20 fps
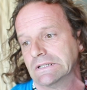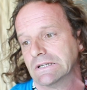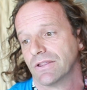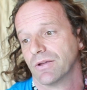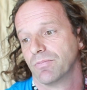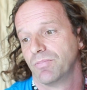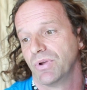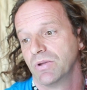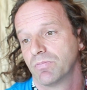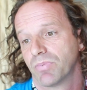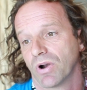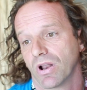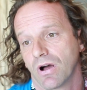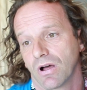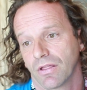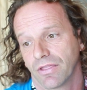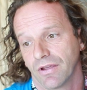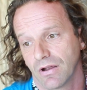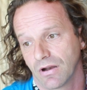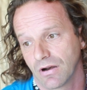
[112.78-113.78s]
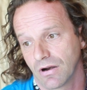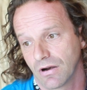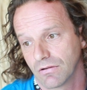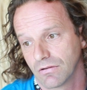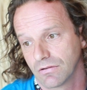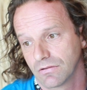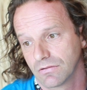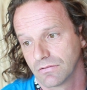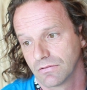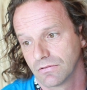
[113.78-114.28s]
The people are there
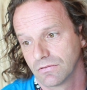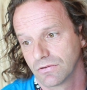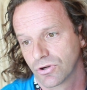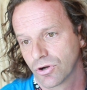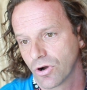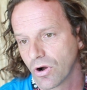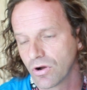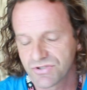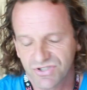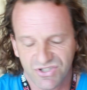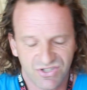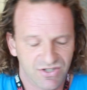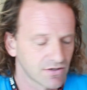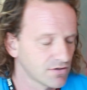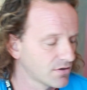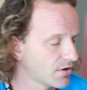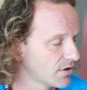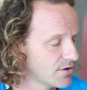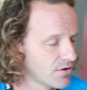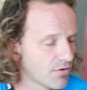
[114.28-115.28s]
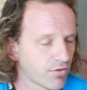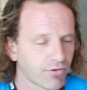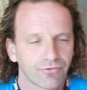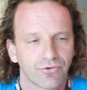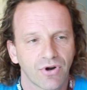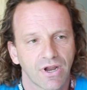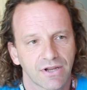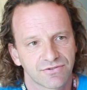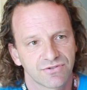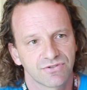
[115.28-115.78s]
constantly
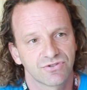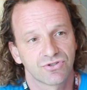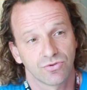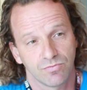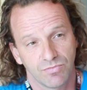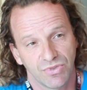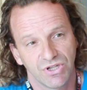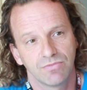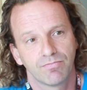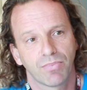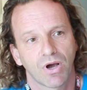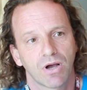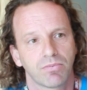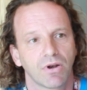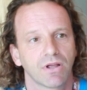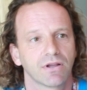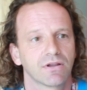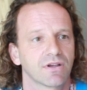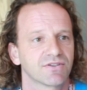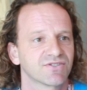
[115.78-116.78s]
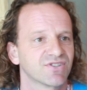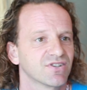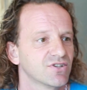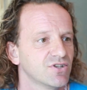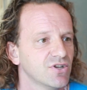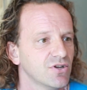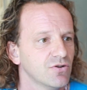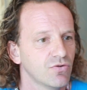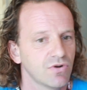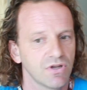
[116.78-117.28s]
threatened to be public
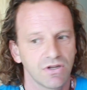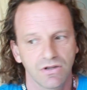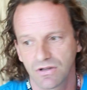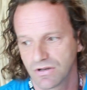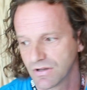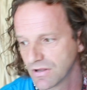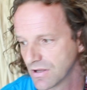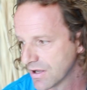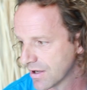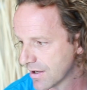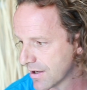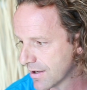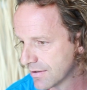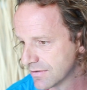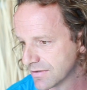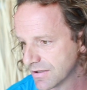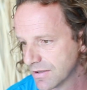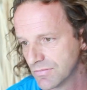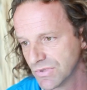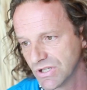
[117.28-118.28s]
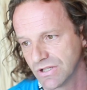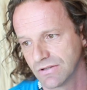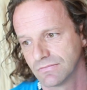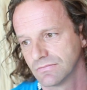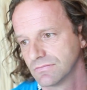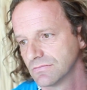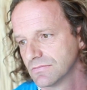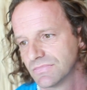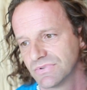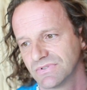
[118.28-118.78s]
executed, and I
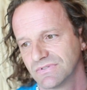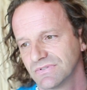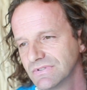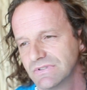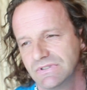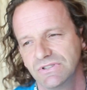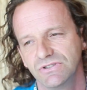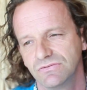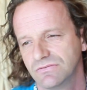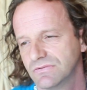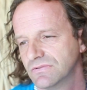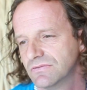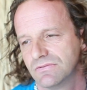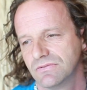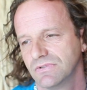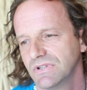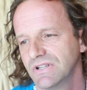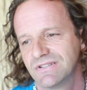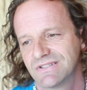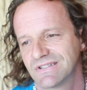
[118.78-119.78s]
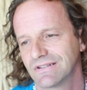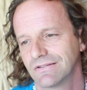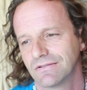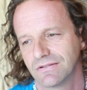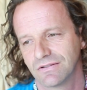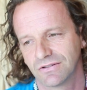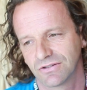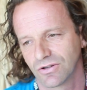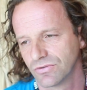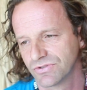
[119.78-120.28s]
mean, it's a
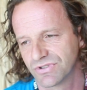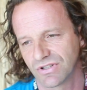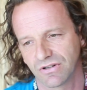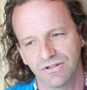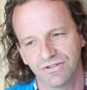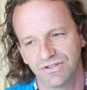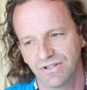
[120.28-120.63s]
totally